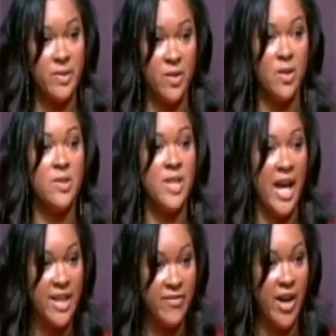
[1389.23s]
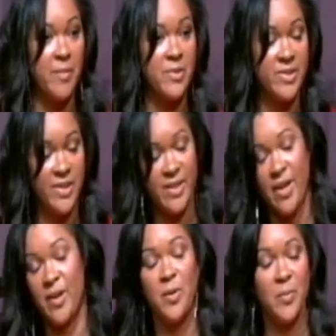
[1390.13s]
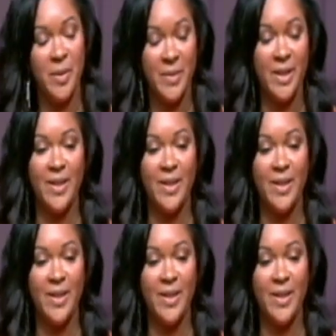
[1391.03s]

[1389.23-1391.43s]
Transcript: So there's 95% younger women,